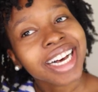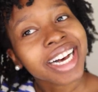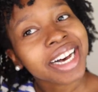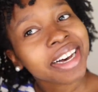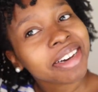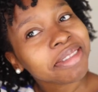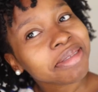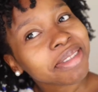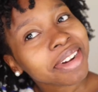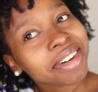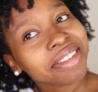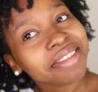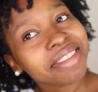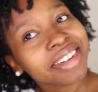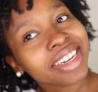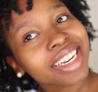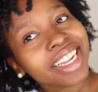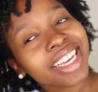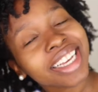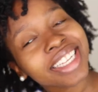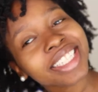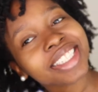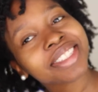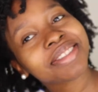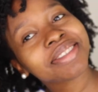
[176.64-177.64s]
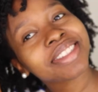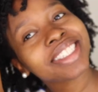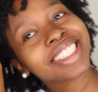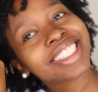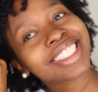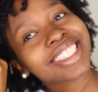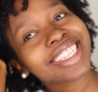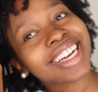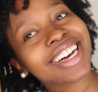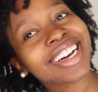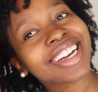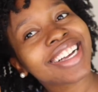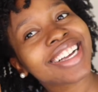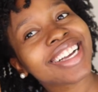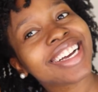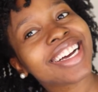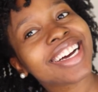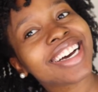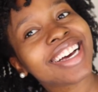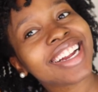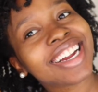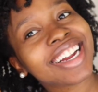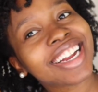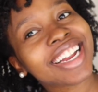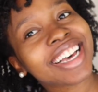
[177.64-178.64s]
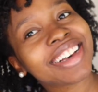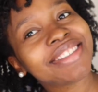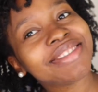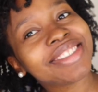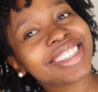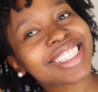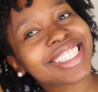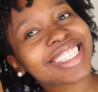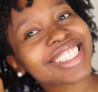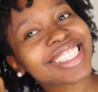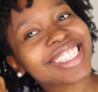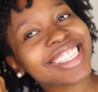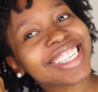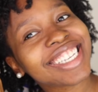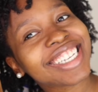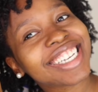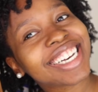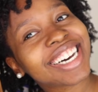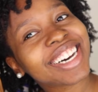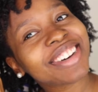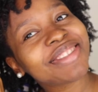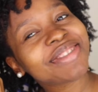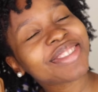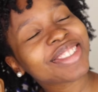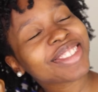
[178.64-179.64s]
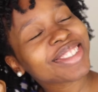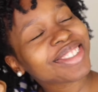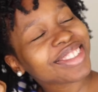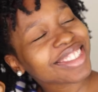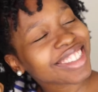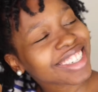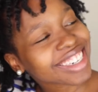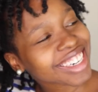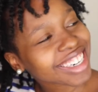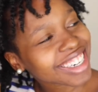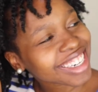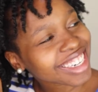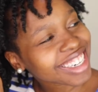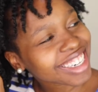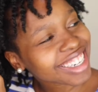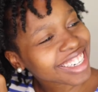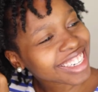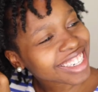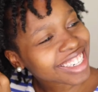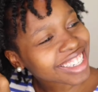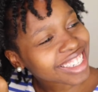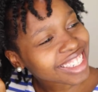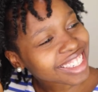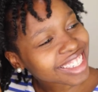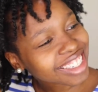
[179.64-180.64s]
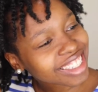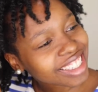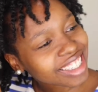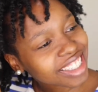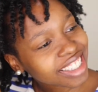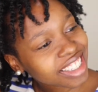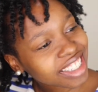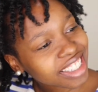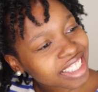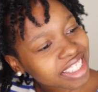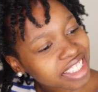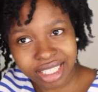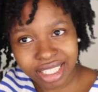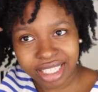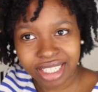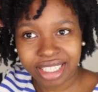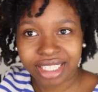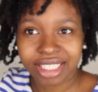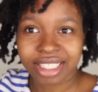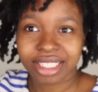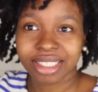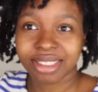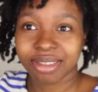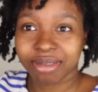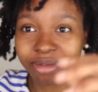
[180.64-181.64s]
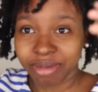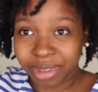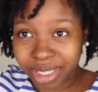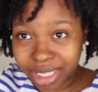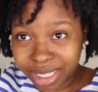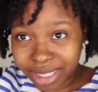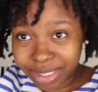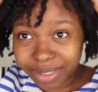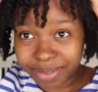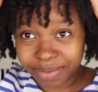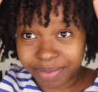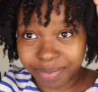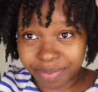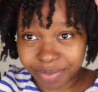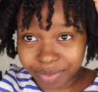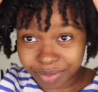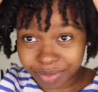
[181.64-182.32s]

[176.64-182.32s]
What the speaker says: I'm not really a twister girl, I'm a sleek updo girl. I don't know, man.